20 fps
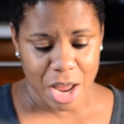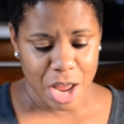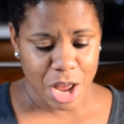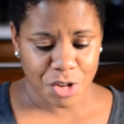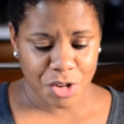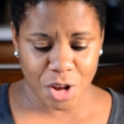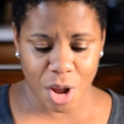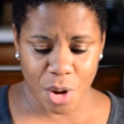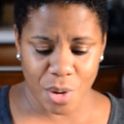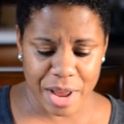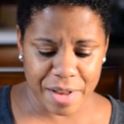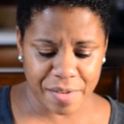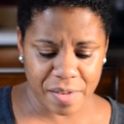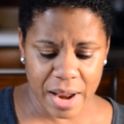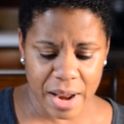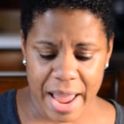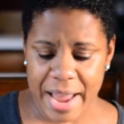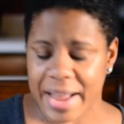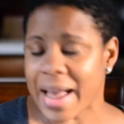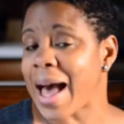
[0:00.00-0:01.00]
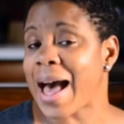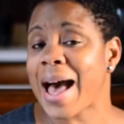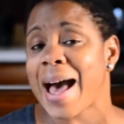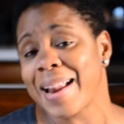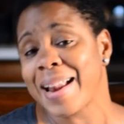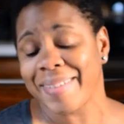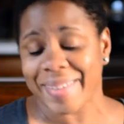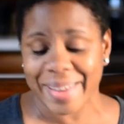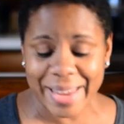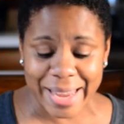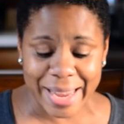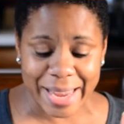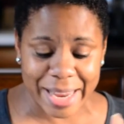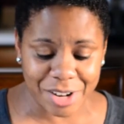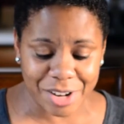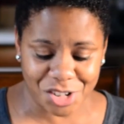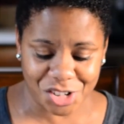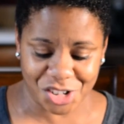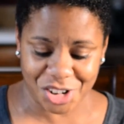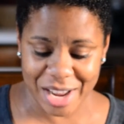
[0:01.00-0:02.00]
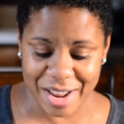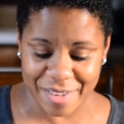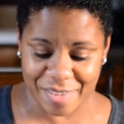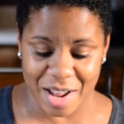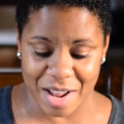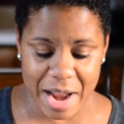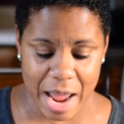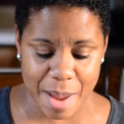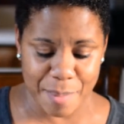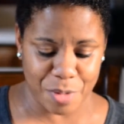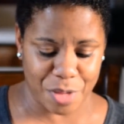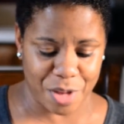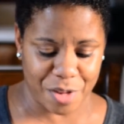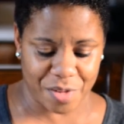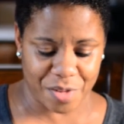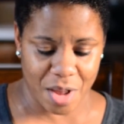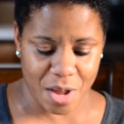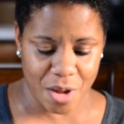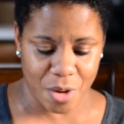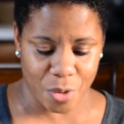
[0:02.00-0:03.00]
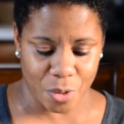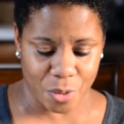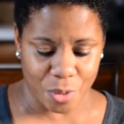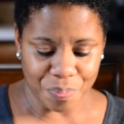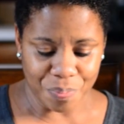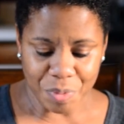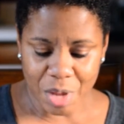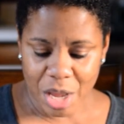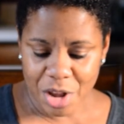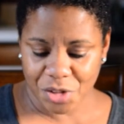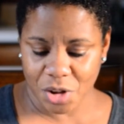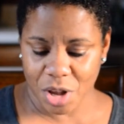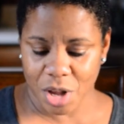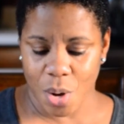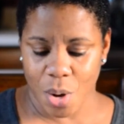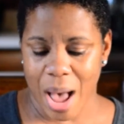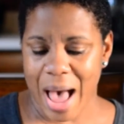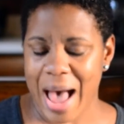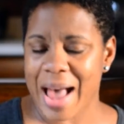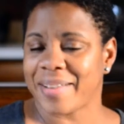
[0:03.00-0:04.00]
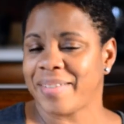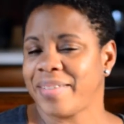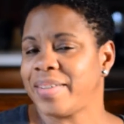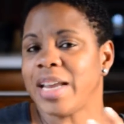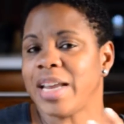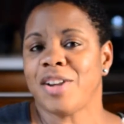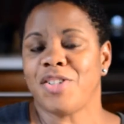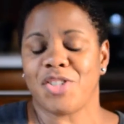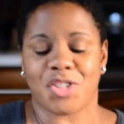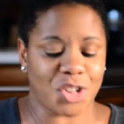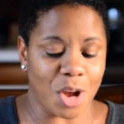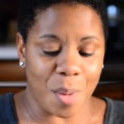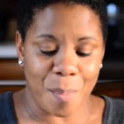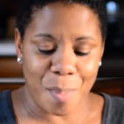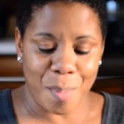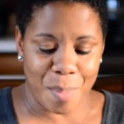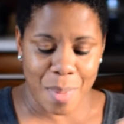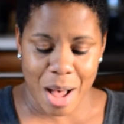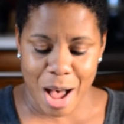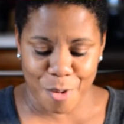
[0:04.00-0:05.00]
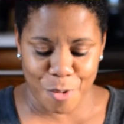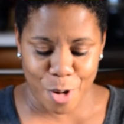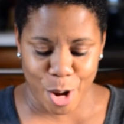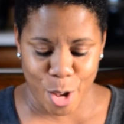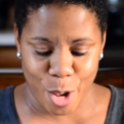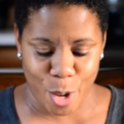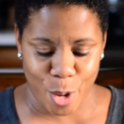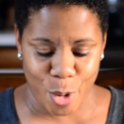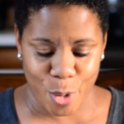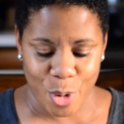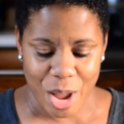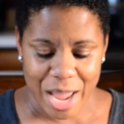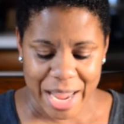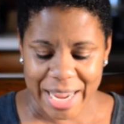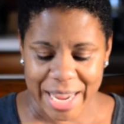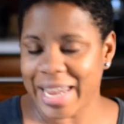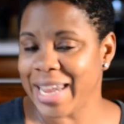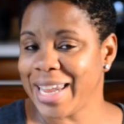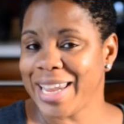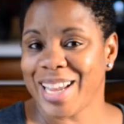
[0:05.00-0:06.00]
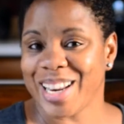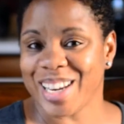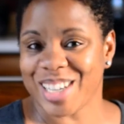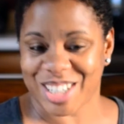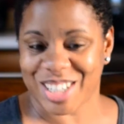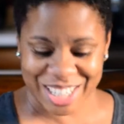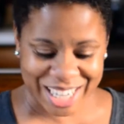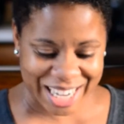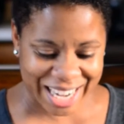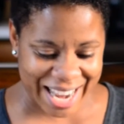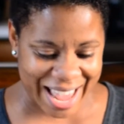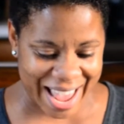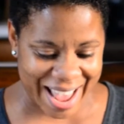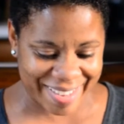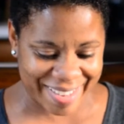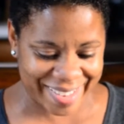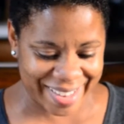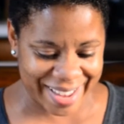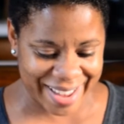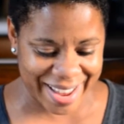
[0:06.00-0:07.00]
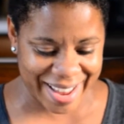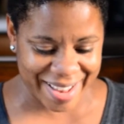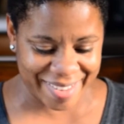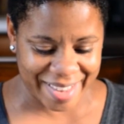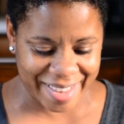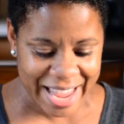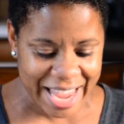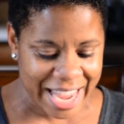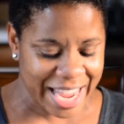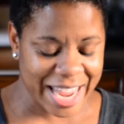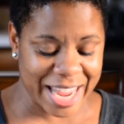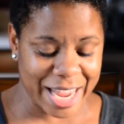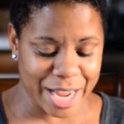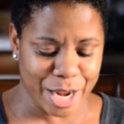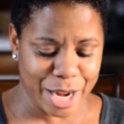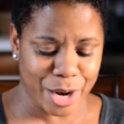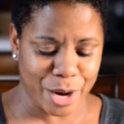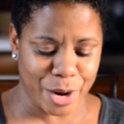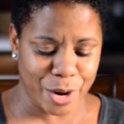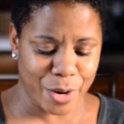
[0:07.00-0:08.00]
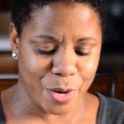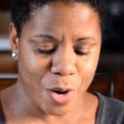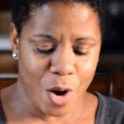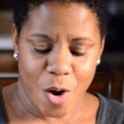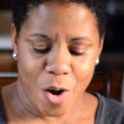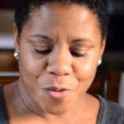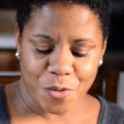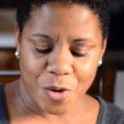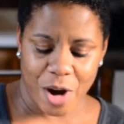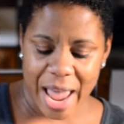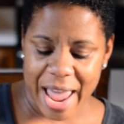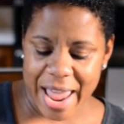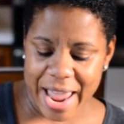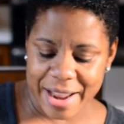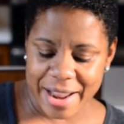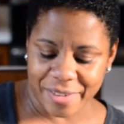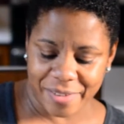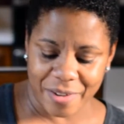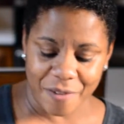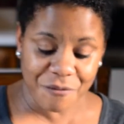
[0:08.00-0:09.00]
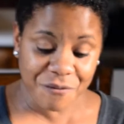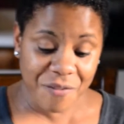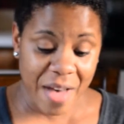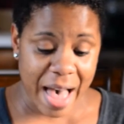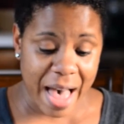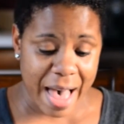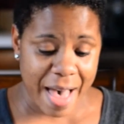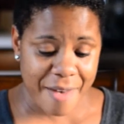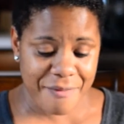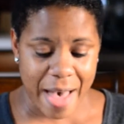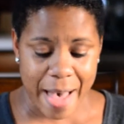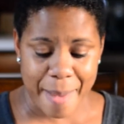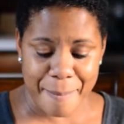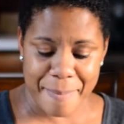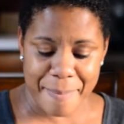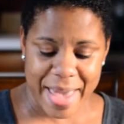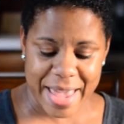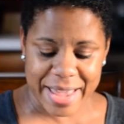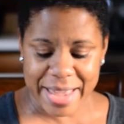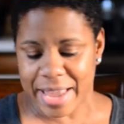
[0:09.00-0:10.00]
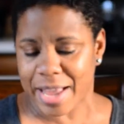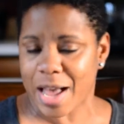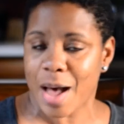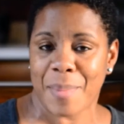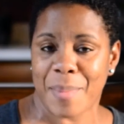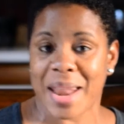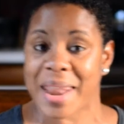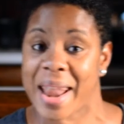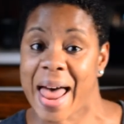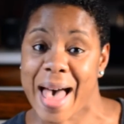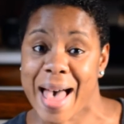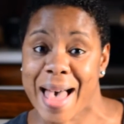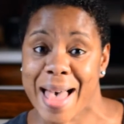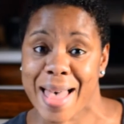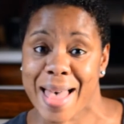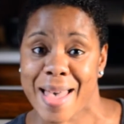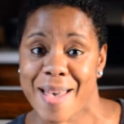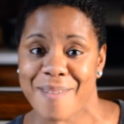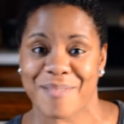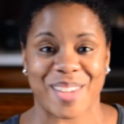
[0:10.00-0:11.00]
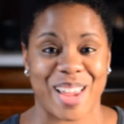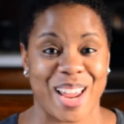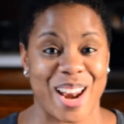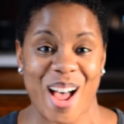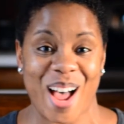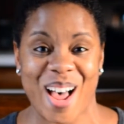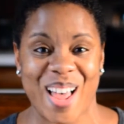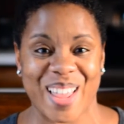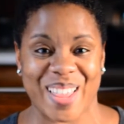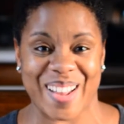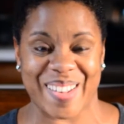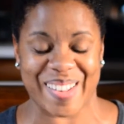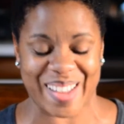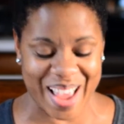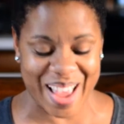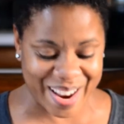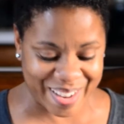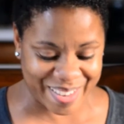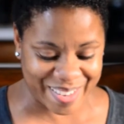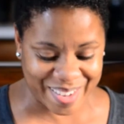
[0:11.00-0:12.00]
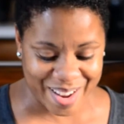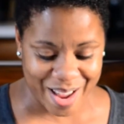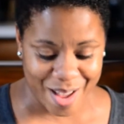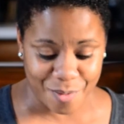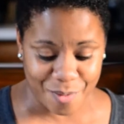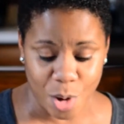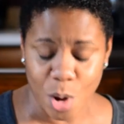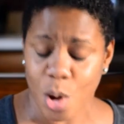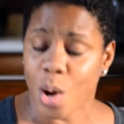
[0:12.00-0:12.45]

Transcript: So it's like, I teach is the name of the song. So you go, I teach tomorrow English classes here. For 8 to 5, I make it come alive, and all this kind of stuff.